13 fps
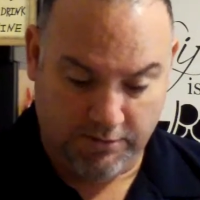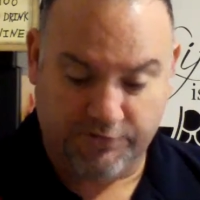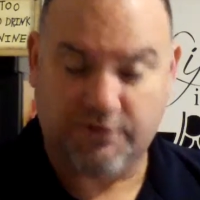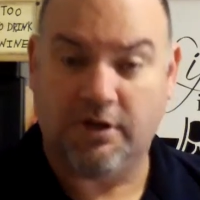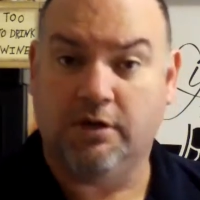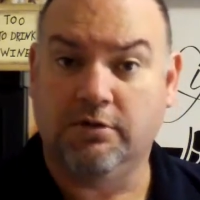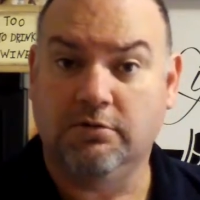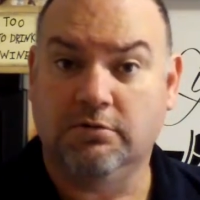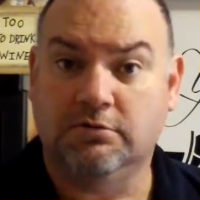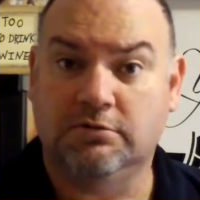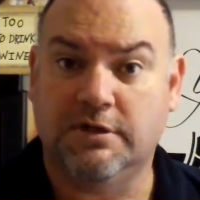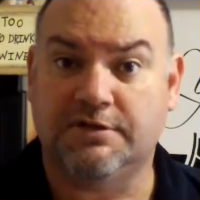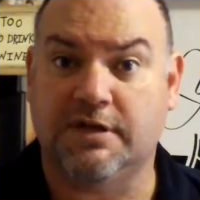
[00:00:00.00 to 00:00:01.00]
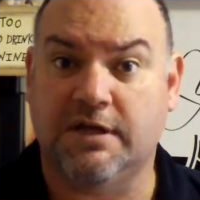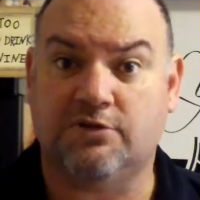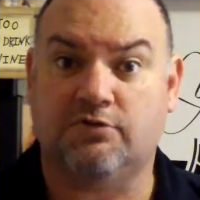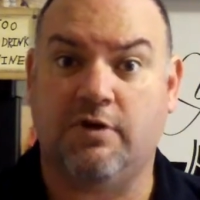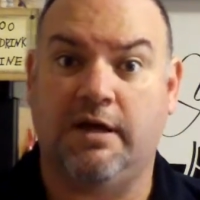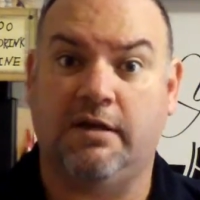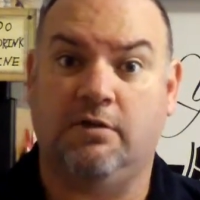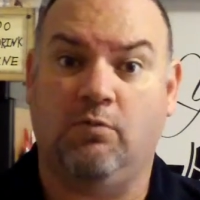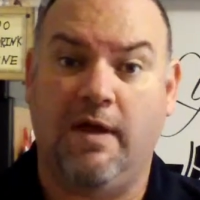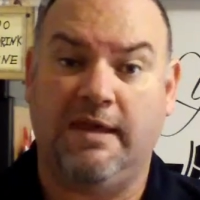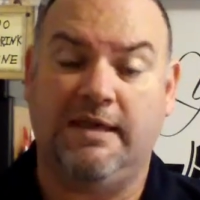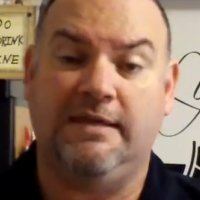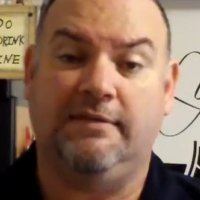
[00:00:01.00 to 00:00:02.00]
So let's get straight in the
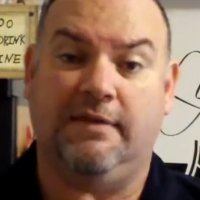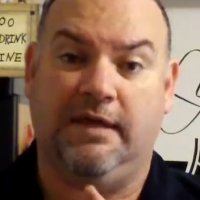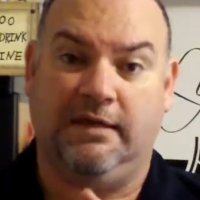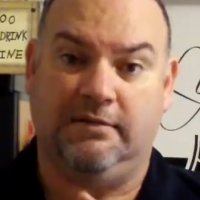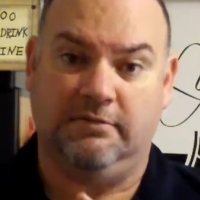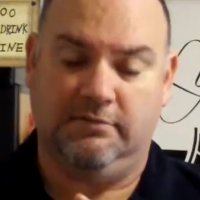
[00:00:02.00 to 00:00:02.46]
wanky thing.